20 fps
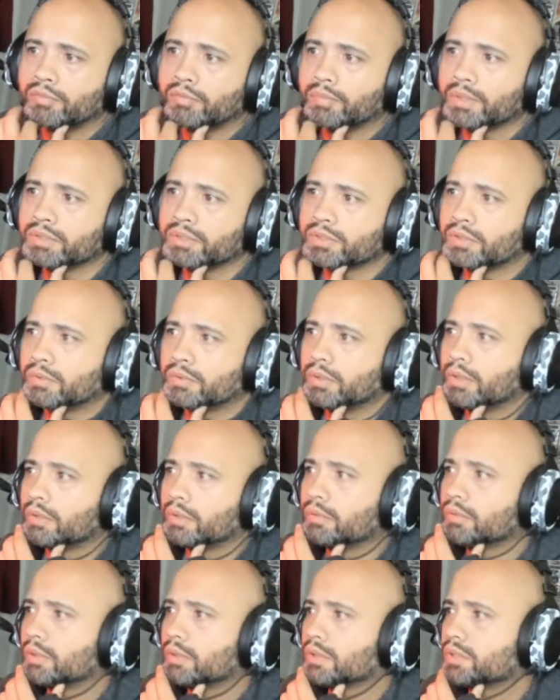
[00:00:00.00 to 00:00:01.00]
messing
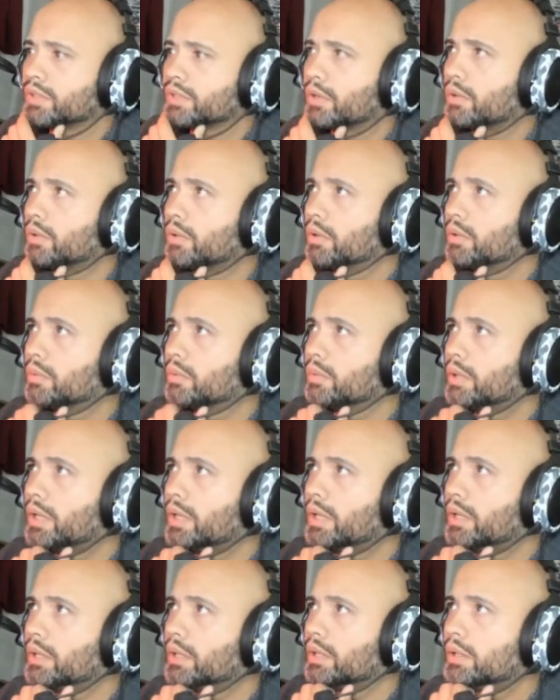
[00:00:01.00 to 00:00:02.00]
around. Let's go all the
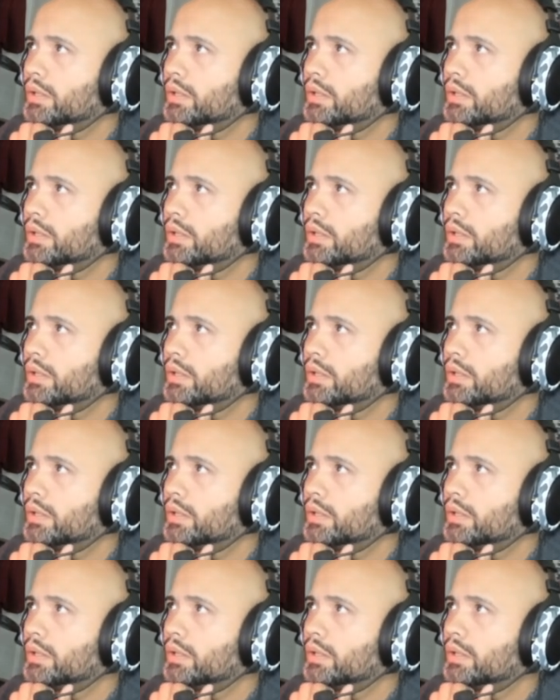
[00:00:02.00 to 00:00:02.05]
way.